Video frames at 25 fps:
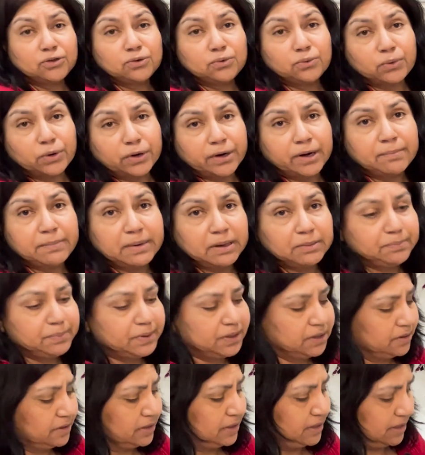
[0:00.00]
to worry about
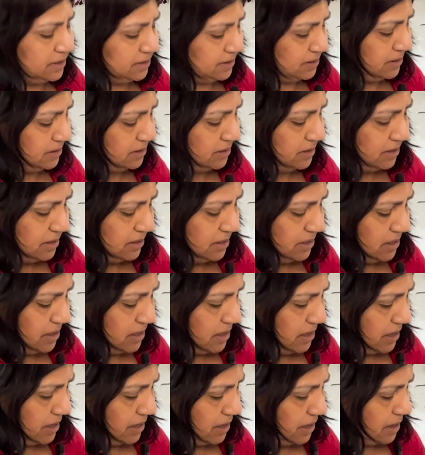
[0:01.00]
peeling.
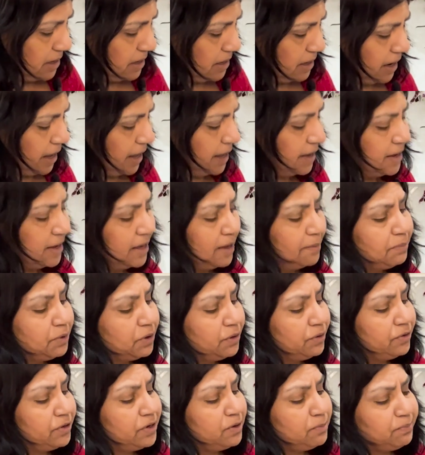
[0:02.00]
I am
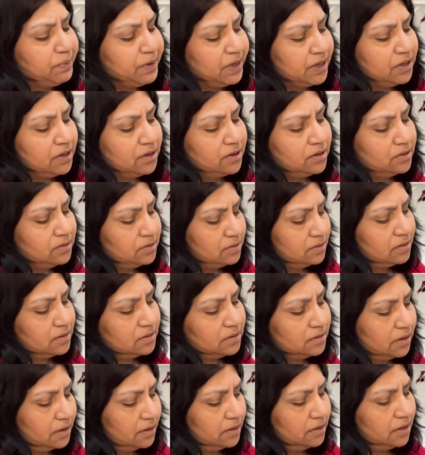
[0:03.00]
going to peel
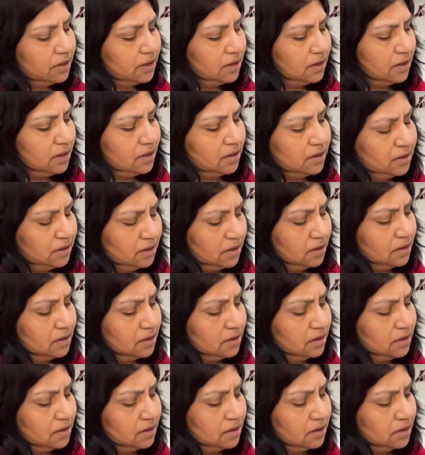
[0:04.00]
the